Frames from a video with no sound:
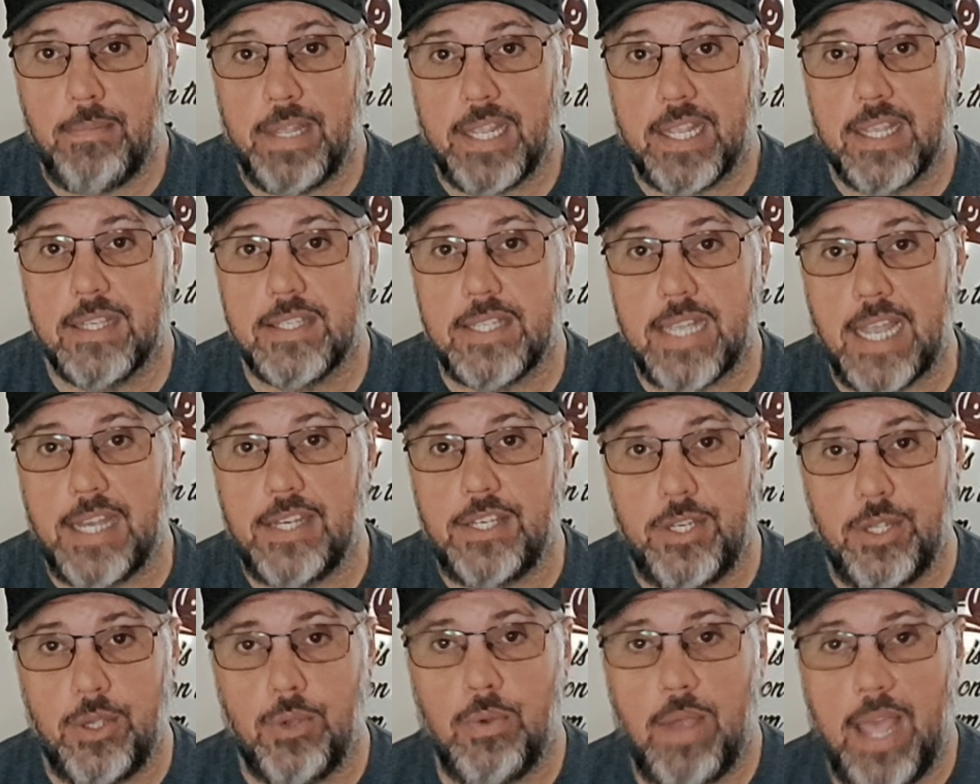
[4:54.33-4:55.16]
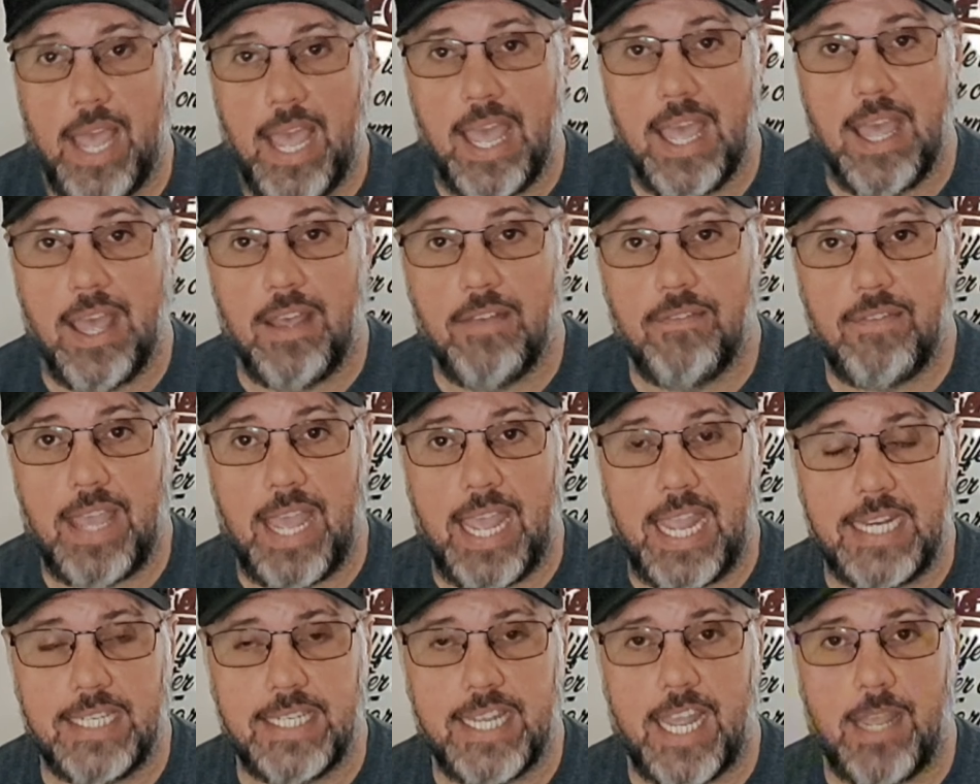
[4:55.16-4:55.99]
because I do have
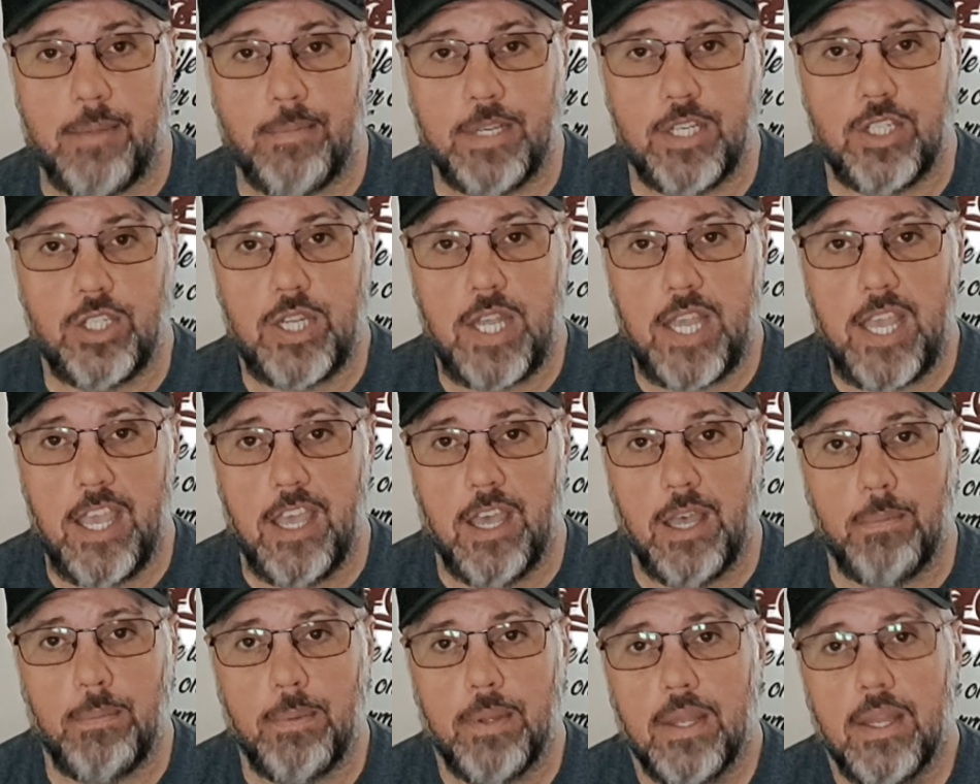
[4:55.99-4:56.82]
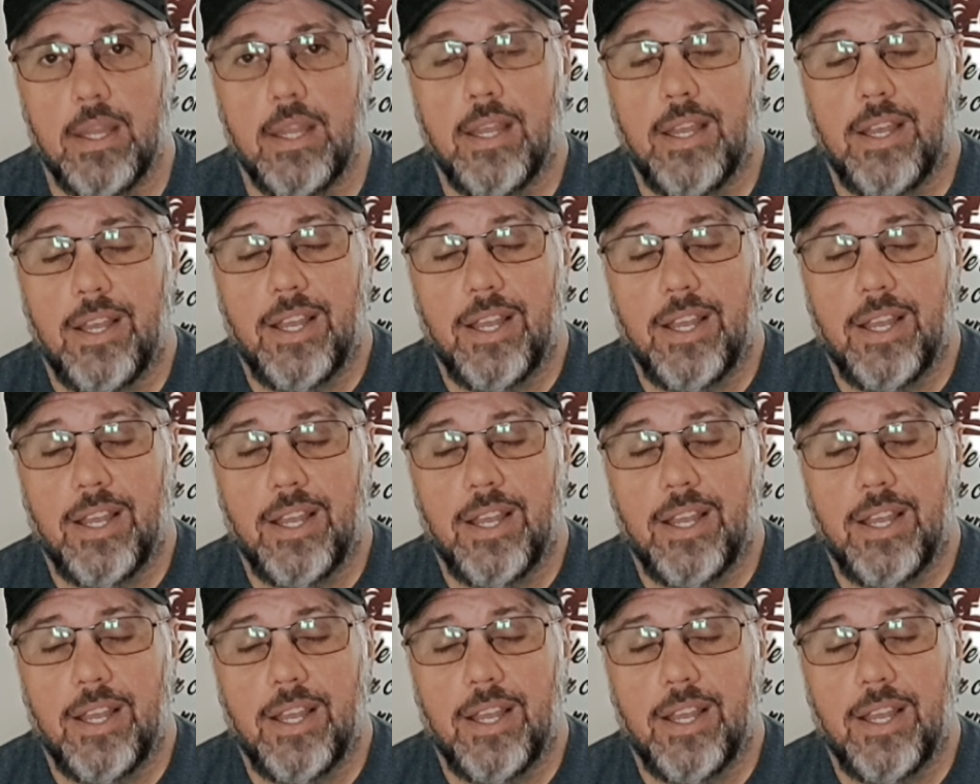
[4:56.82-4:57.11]
a damaged hip